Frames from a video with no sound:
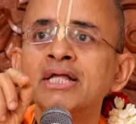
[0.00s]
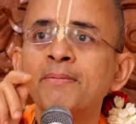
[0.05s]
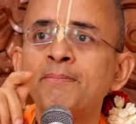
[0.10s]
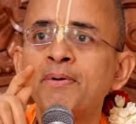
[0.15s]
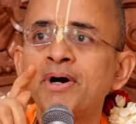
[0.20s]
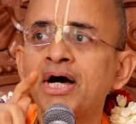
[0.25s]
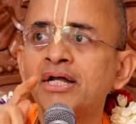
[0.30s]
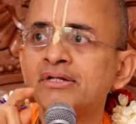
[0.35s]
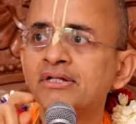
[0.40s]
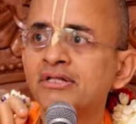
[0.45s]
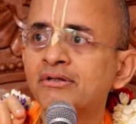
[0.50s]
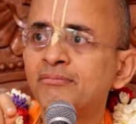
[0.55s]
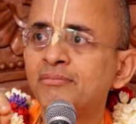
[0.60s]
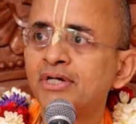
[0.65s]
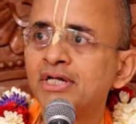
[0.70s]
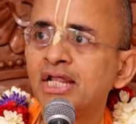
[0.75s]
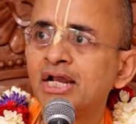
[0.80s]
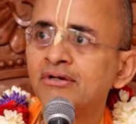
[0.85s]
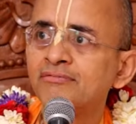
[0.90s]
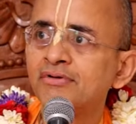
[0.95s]
a part of the
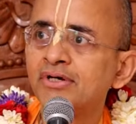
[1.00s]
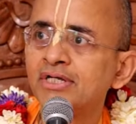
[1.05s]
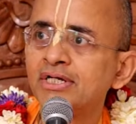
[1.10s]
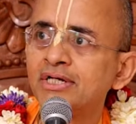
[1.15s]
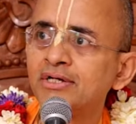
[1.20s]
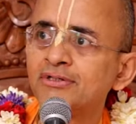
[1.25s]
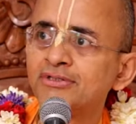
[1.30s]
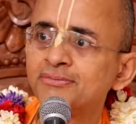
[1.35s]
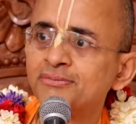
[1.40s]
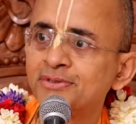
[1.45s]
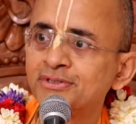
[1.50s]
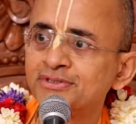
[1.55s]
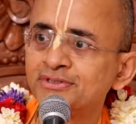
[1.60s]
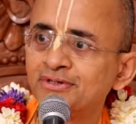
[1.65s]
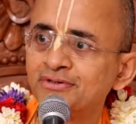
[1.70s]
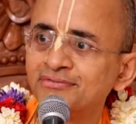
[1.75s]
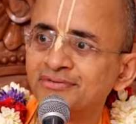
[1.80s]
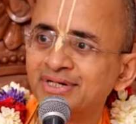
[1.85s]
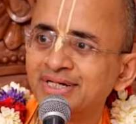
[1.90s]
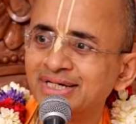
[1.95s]
material world into
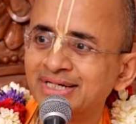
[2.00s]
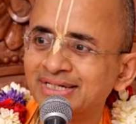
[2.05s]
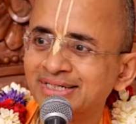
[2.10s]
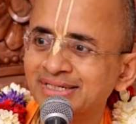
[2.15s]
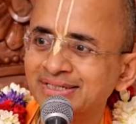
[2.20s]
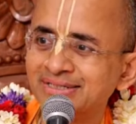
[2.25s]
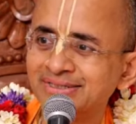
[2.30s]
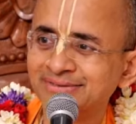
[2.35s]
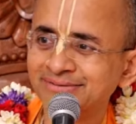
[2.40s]
spiritual world.